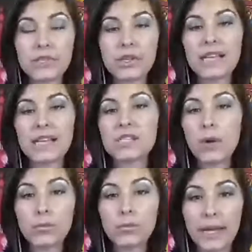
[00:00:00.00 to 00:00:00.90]
So that's
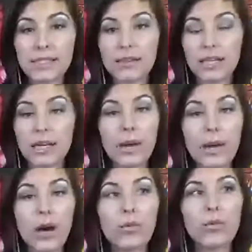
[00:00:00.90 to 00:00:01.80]
one way to think
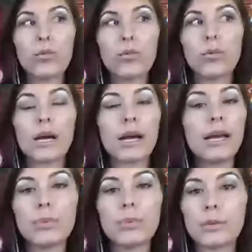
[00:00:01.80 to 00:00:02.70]
about what
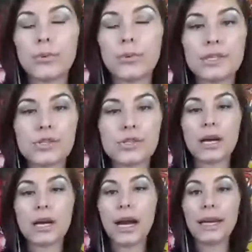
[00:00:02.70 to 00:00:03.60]
kind of bullet points or
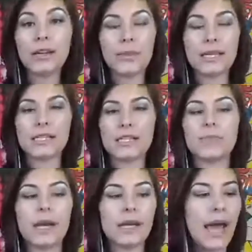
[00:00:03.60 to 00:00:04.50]
what kind of
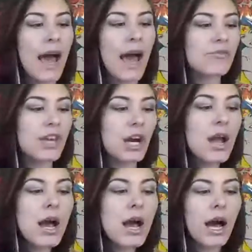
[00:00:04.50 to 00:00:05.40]
message am I going to have there.